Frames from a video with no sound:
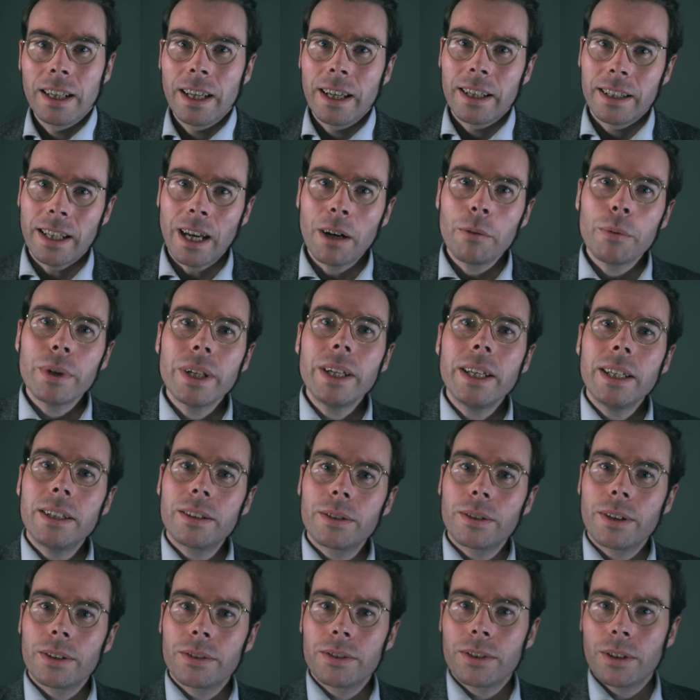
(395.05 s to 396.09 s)
Now we need
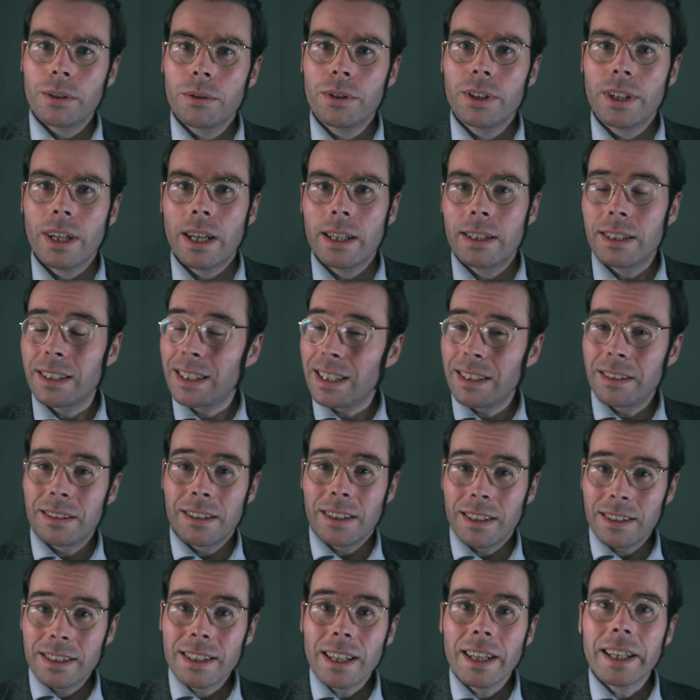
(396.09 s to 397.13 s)
to associate it in a
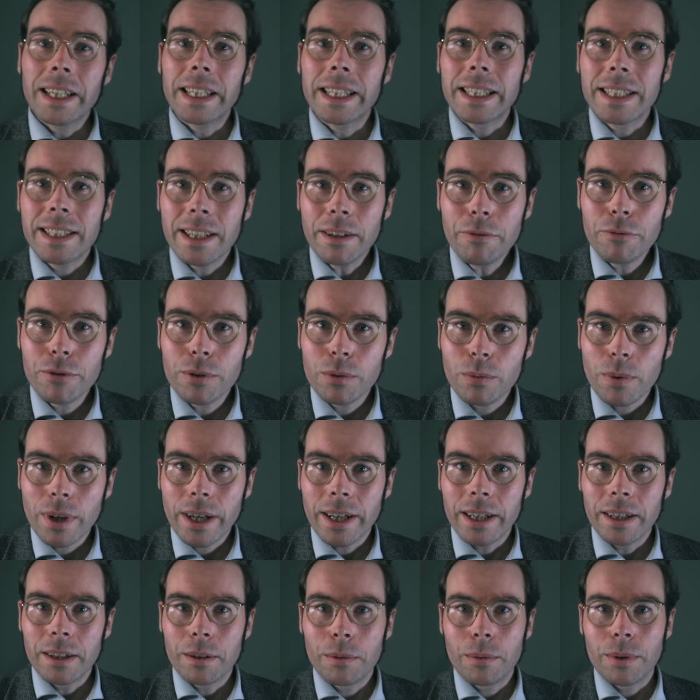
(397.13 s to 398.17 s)
slightly different
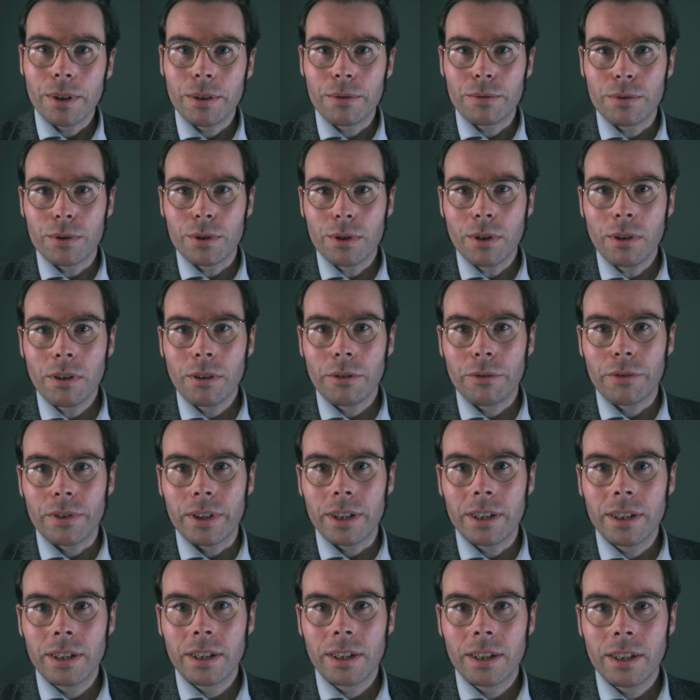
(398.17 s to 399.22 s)
way with photography,